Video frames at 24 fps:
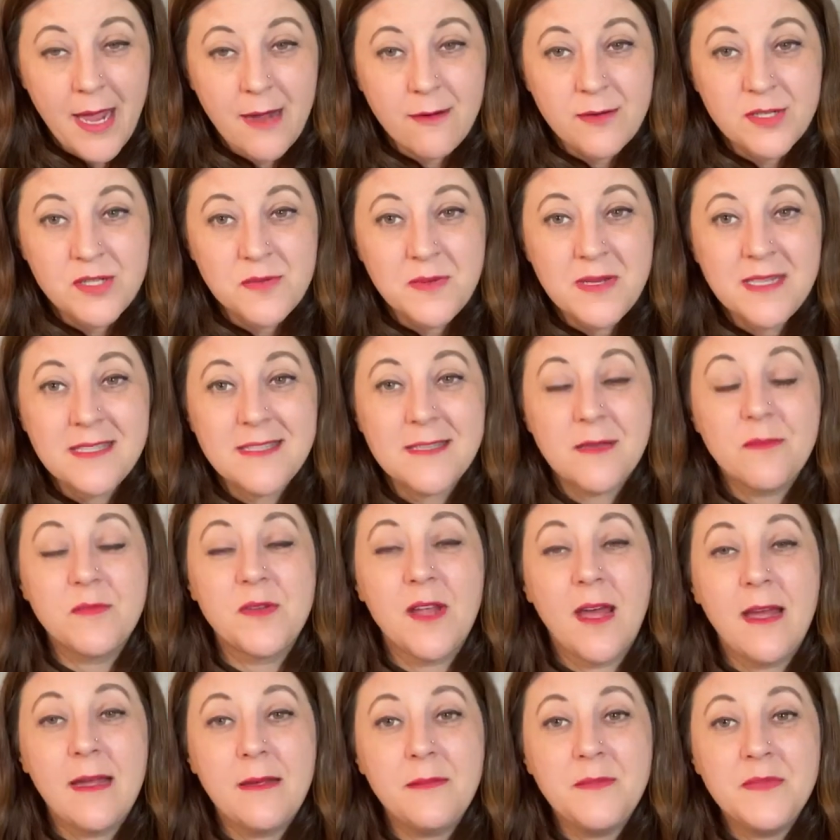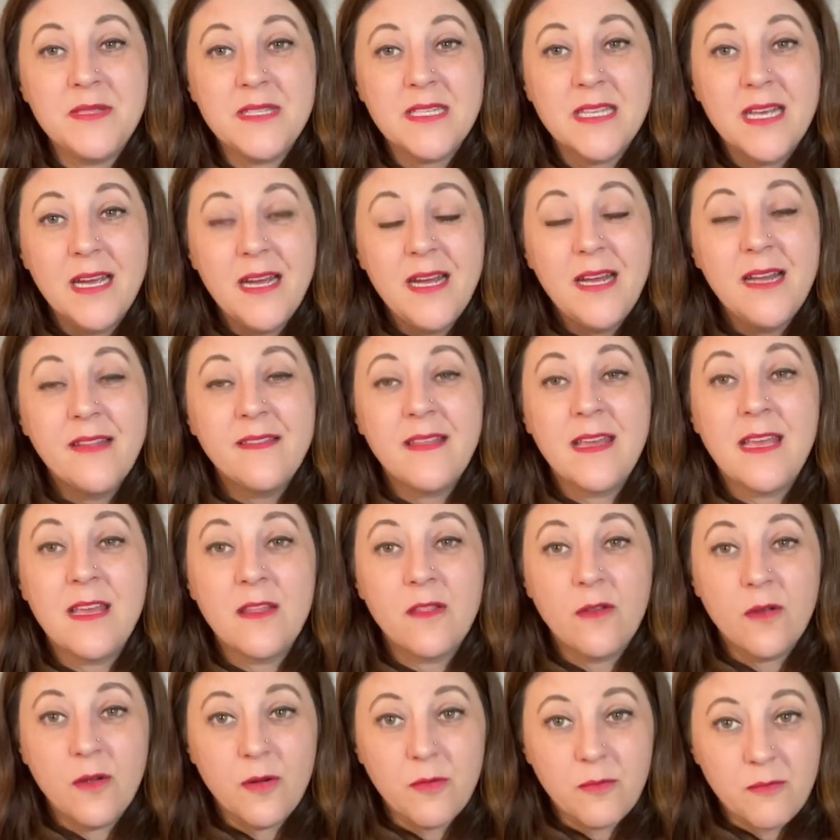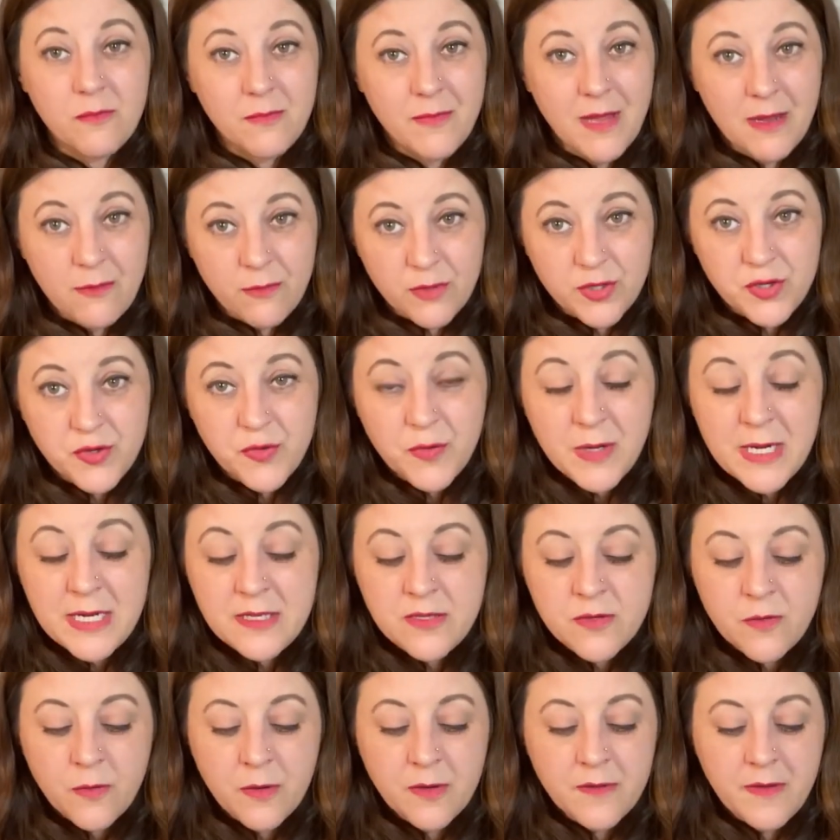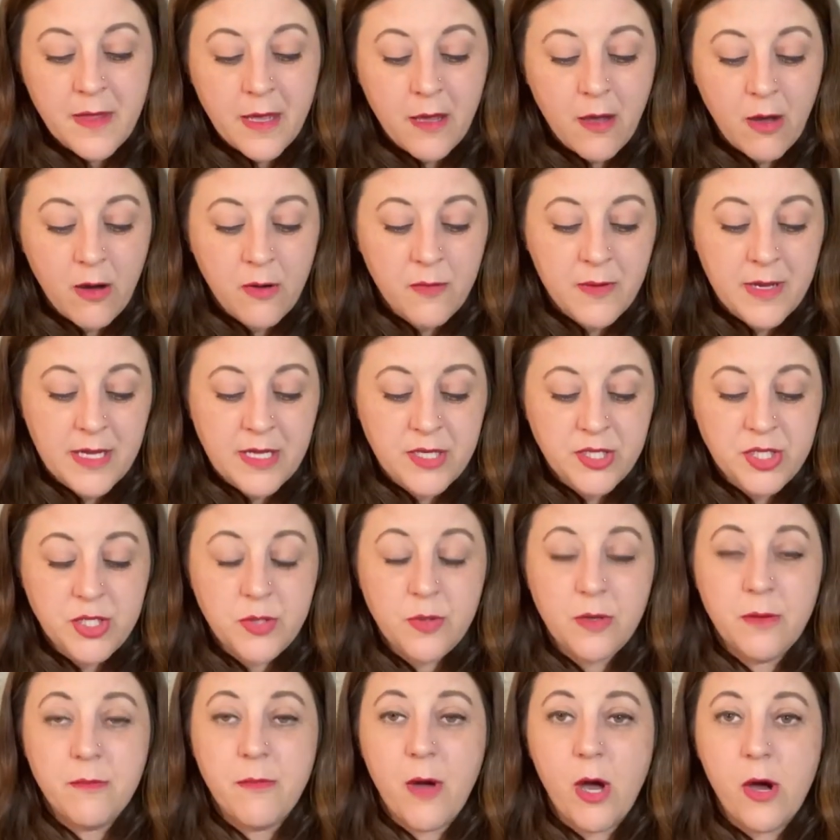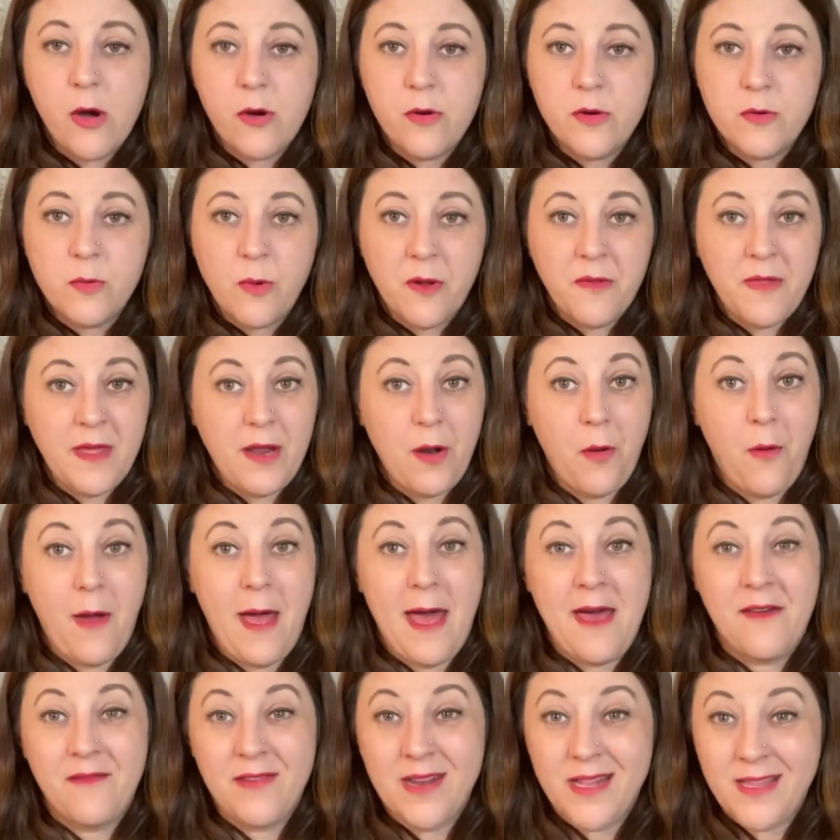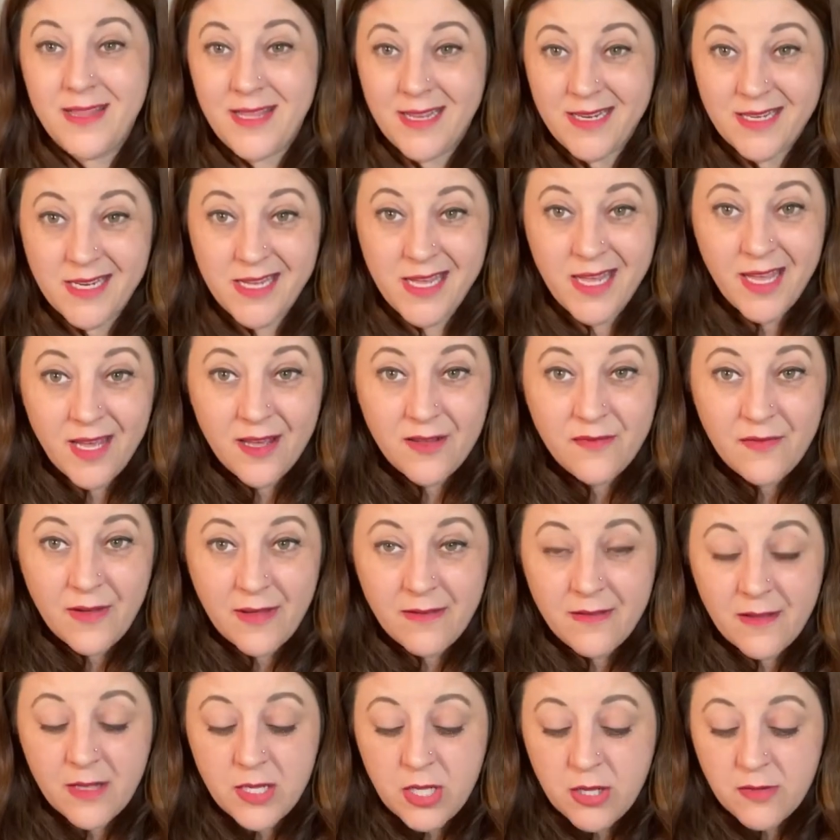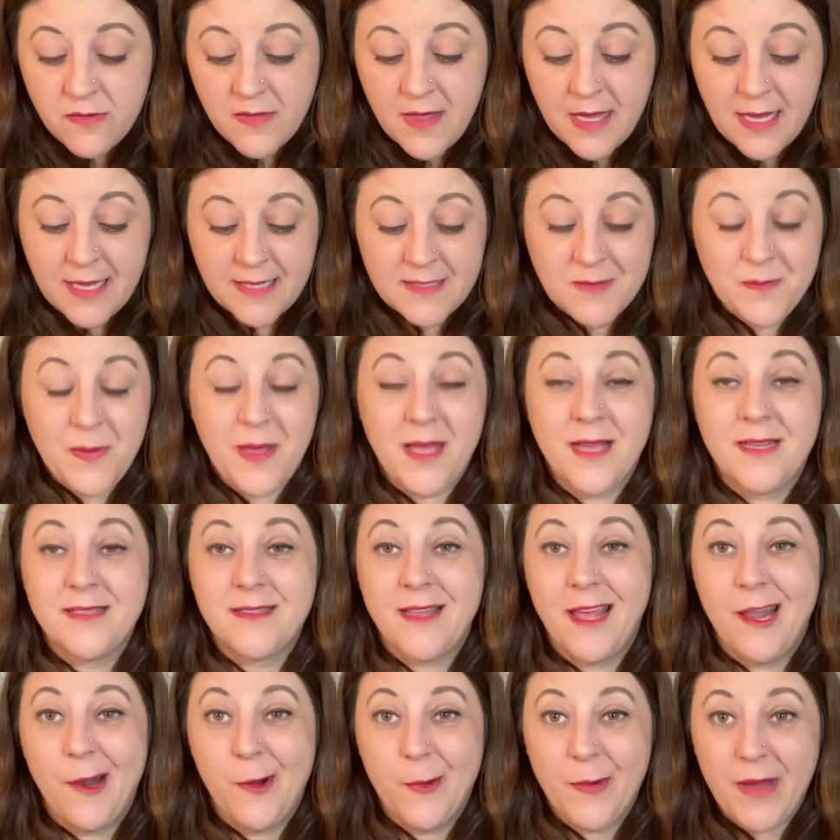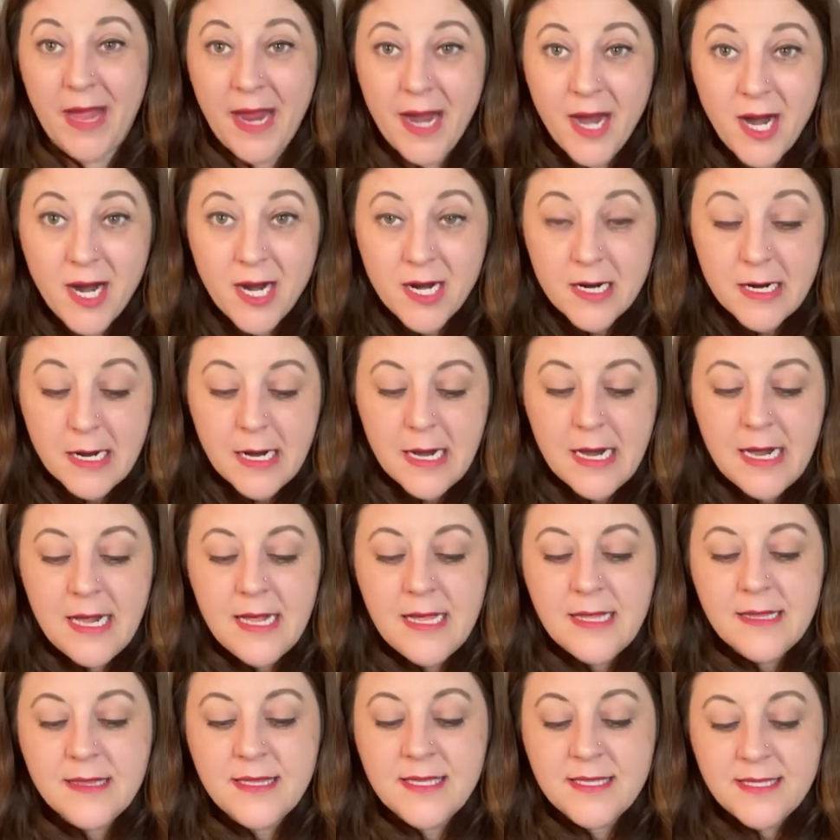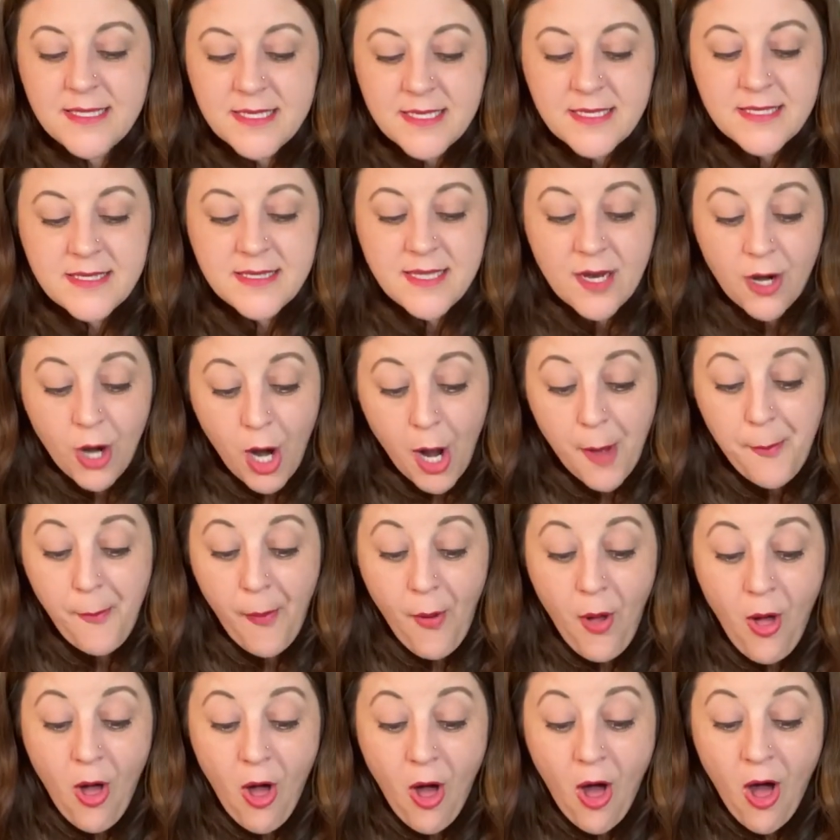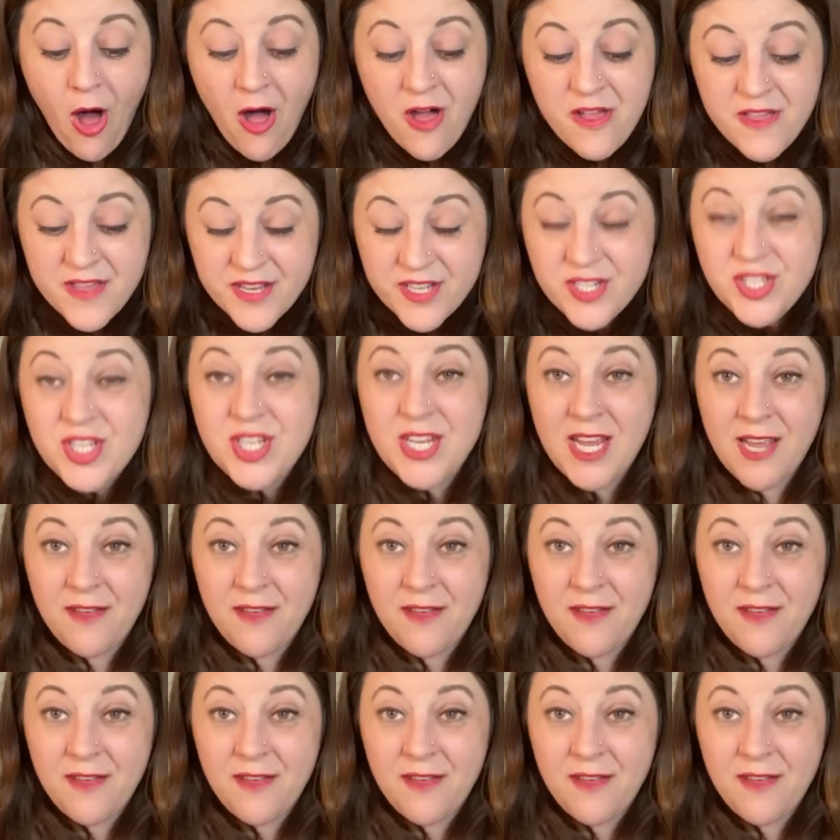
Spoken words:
Which means sometimes they either may retreat or they go into a mode where they don't have anything to give, and then you think it's because they don't care. This is their apology.